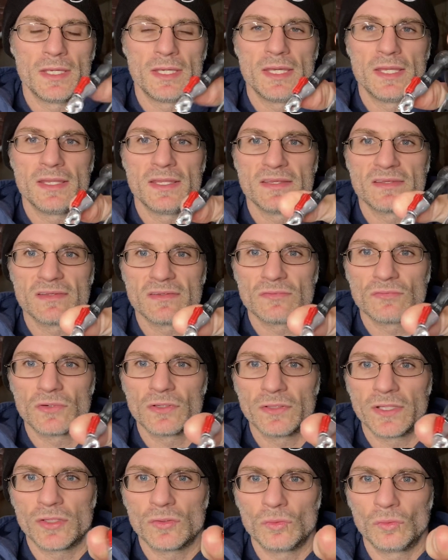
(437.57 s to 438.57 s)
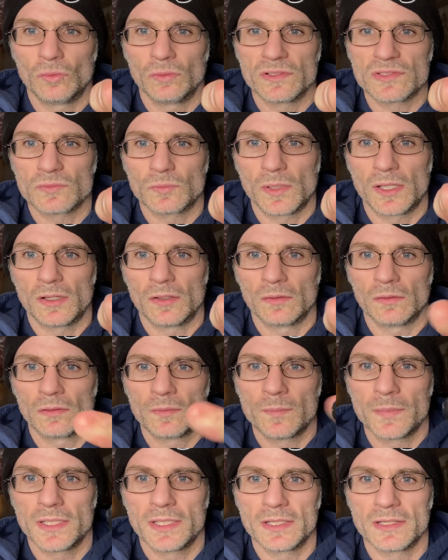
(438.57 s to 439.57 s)
And this is really cool as well
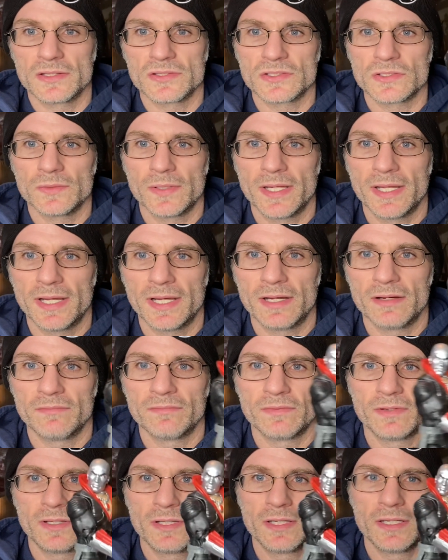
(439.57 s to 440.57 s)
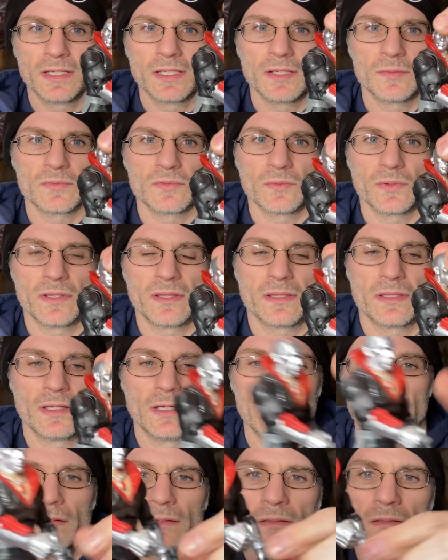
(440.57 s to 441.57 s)
because comes with
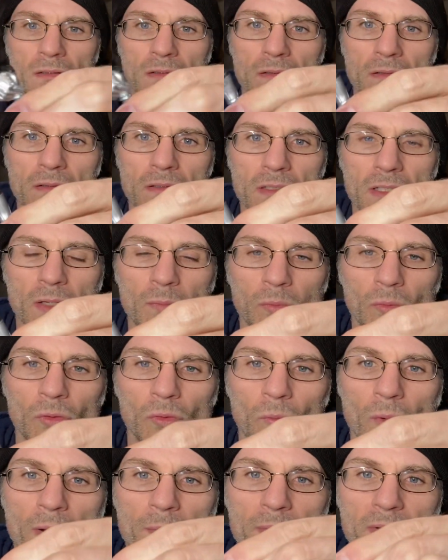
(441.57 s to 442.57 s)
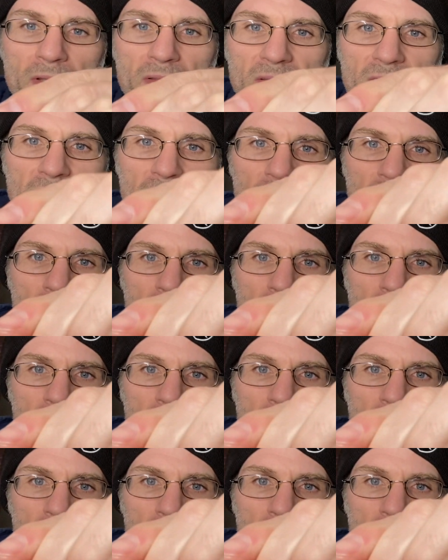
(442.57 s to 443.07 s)
a couple of weapons.